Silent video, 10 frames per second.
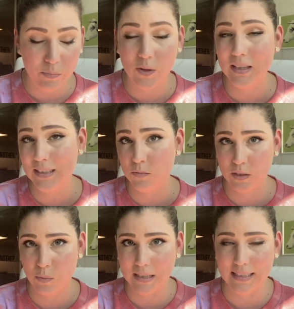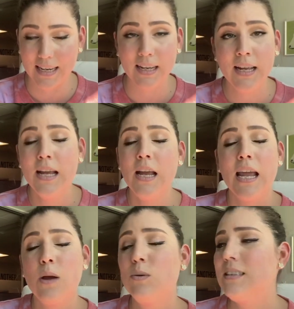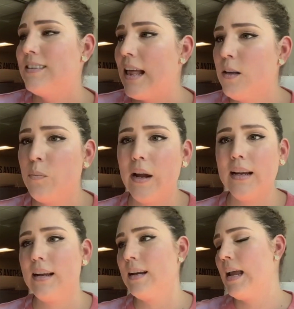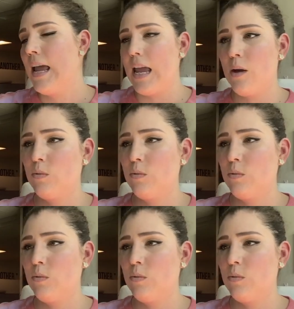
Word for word: Bill Clinton was president, it was celebrated. It